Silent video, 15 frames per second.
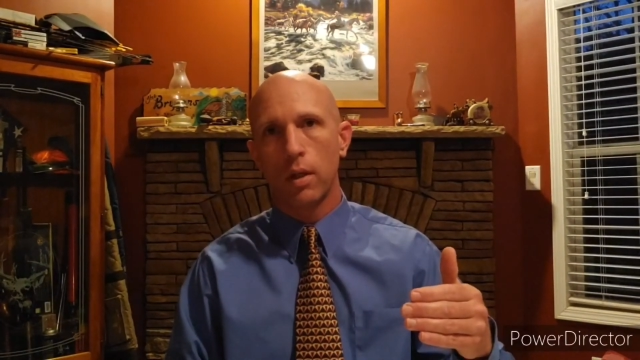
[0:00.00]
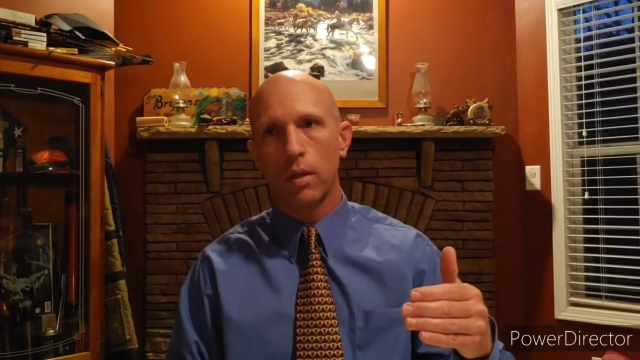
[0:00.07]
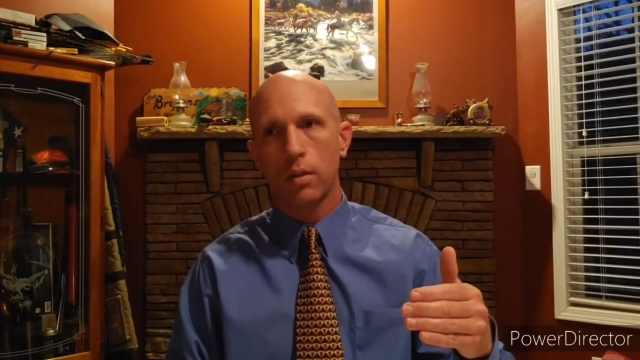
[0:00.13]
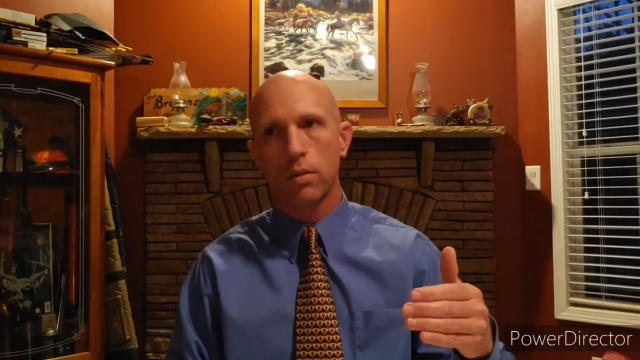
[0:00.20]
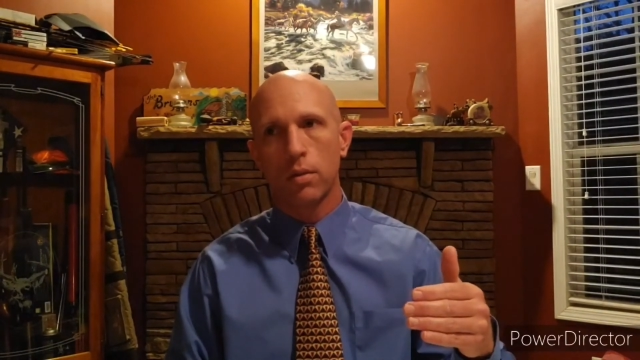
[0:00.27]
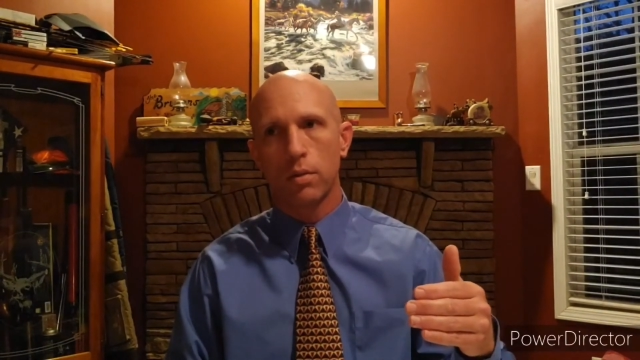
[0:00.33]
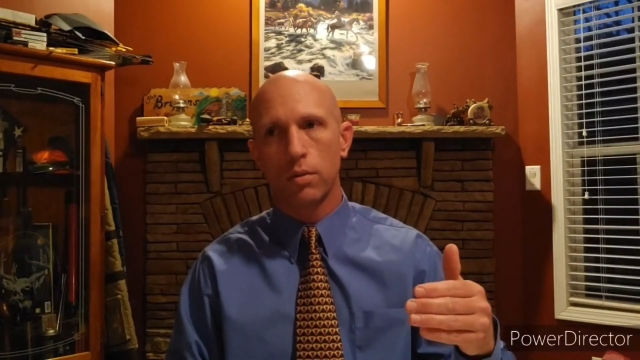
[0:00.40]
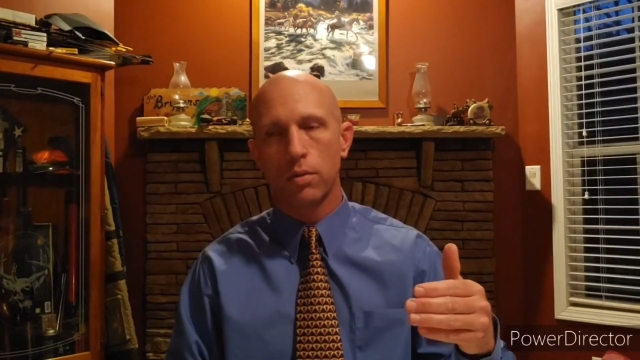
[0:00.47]

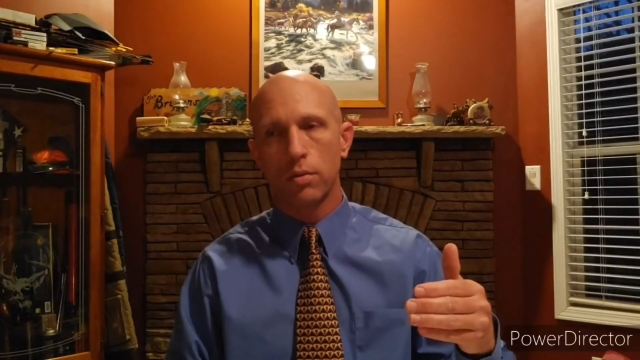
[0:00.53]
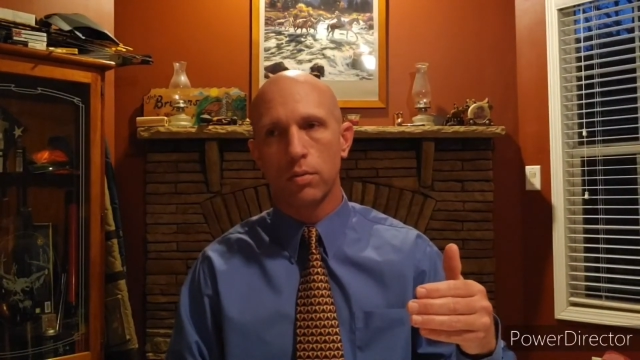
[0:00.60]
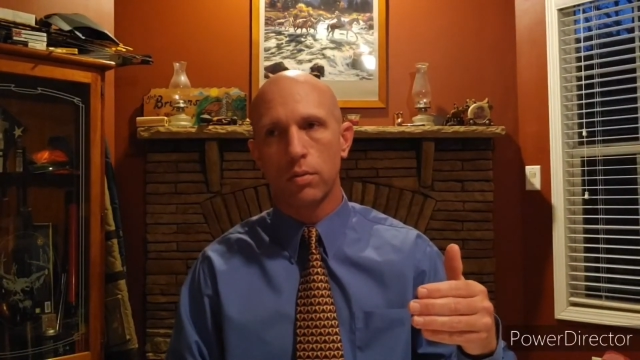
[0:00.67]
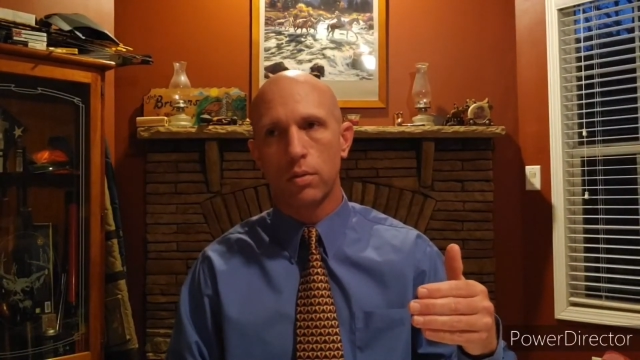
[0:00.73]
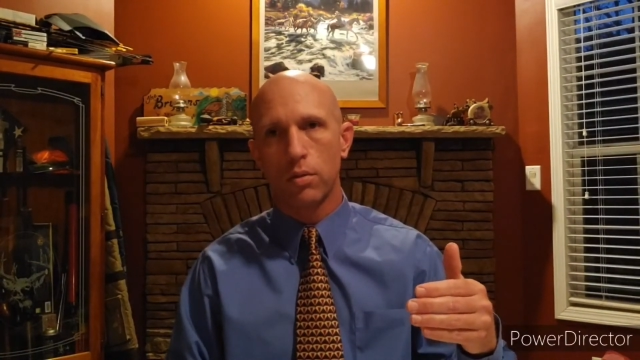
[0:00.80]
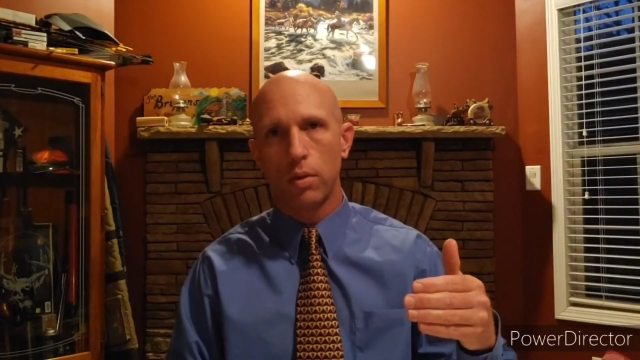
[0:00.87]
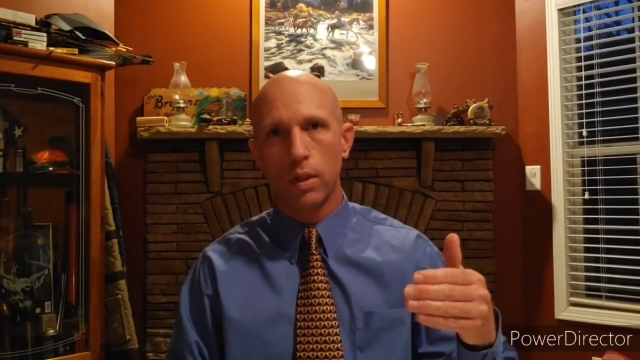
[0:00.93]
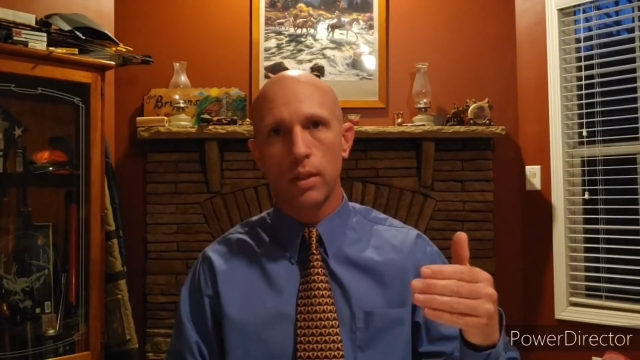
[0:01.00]
and to
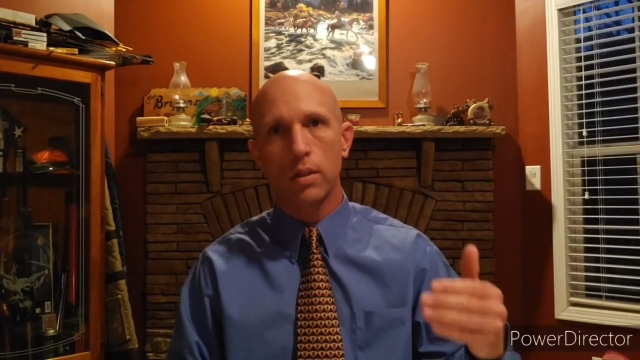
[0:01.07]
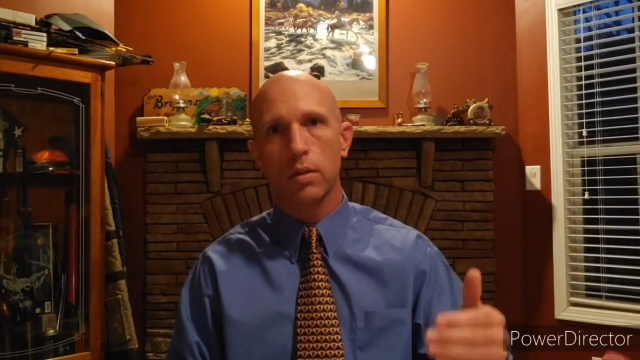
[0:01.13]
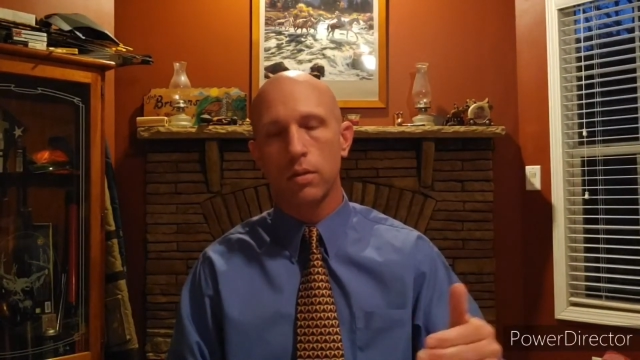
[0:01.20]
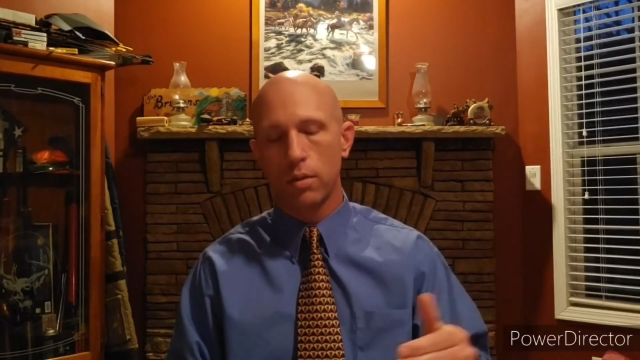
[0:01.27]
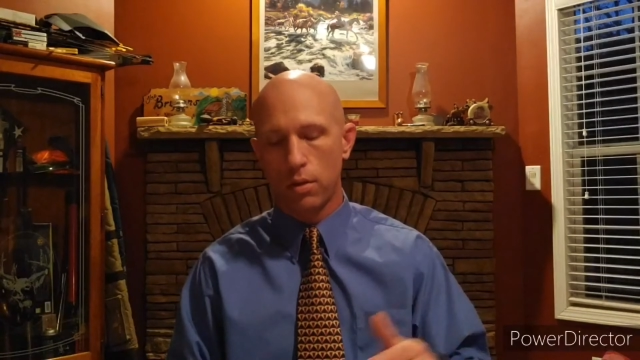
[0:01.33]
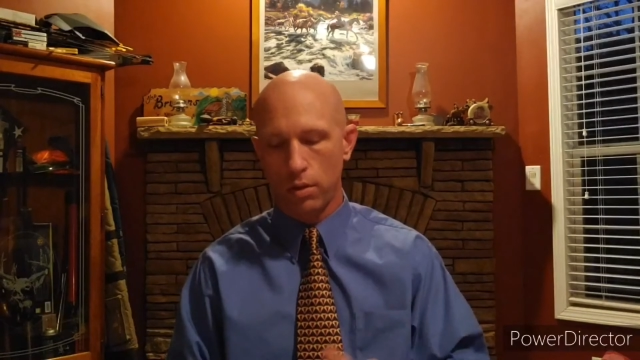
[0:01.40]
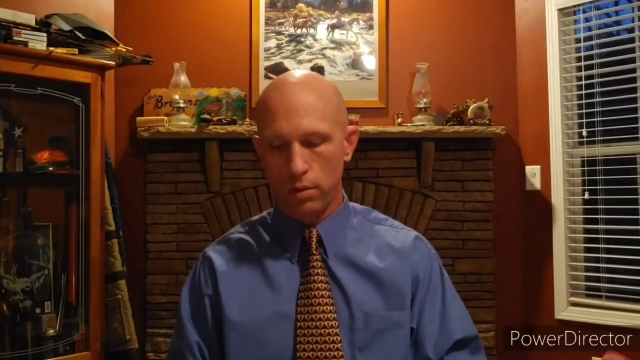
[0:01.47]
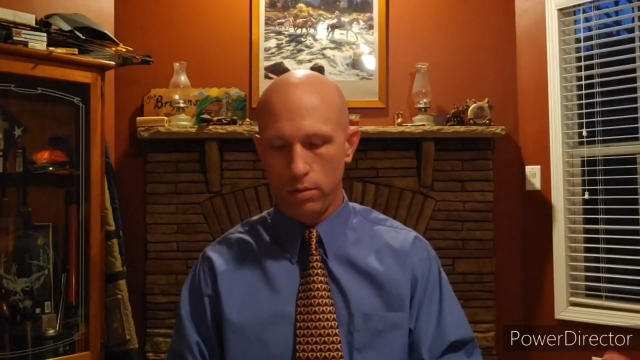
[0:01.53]
to
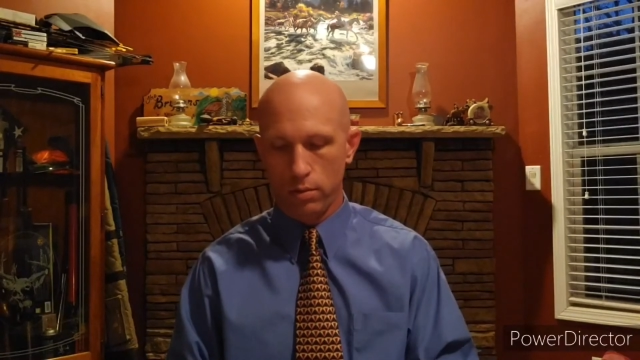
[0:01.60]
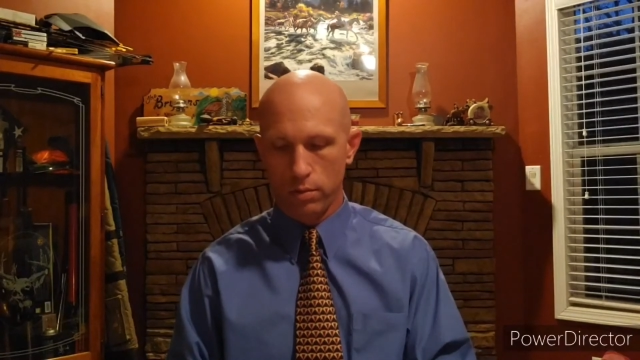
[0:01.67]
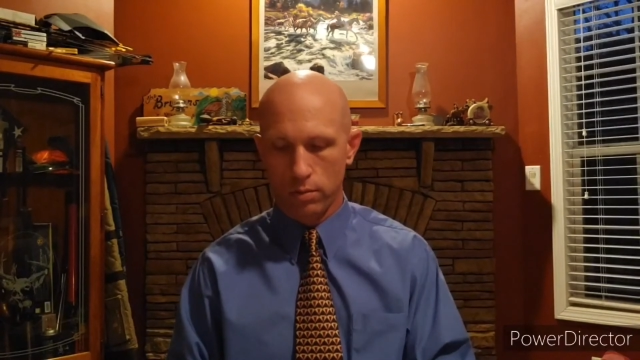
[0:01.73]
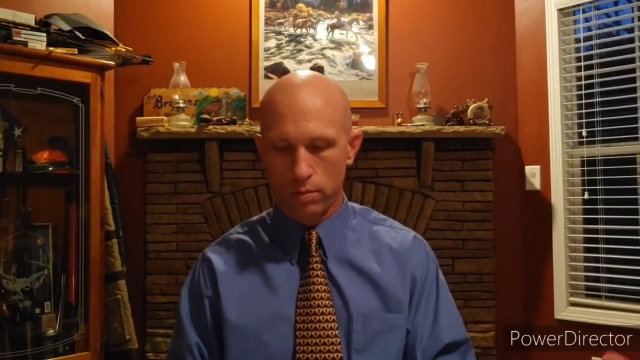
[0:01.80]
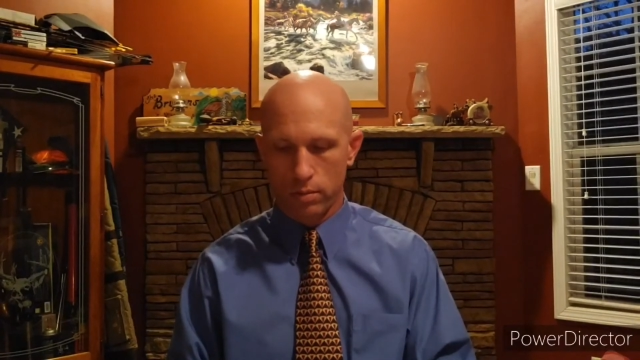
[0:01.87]
listen to,